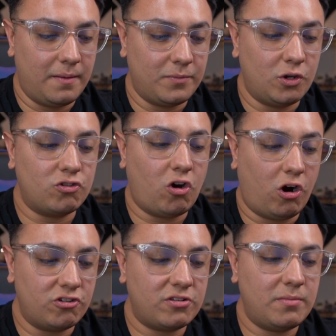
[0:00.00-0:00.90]
There
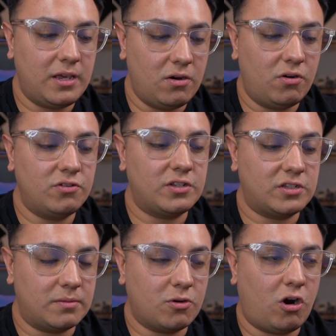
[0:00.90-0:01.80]
are some heroes
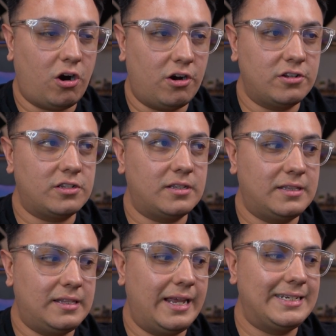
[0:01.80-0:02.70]
and some cards
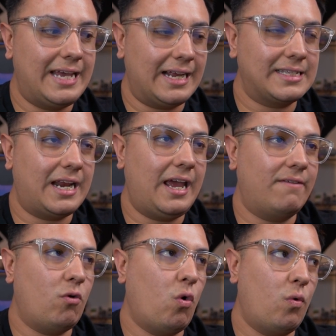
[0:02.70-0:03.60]
and decks that I
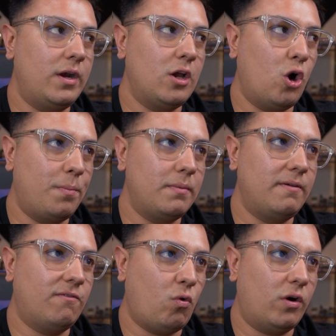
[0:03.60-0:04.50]
have already opened
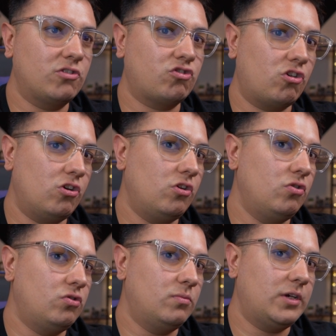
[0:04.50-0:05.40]
before I started a
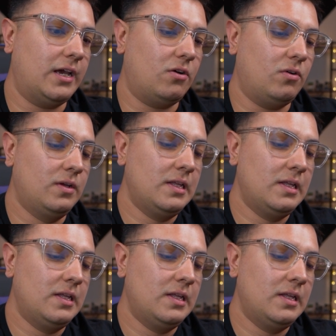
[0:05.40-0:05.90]
YouTube channel.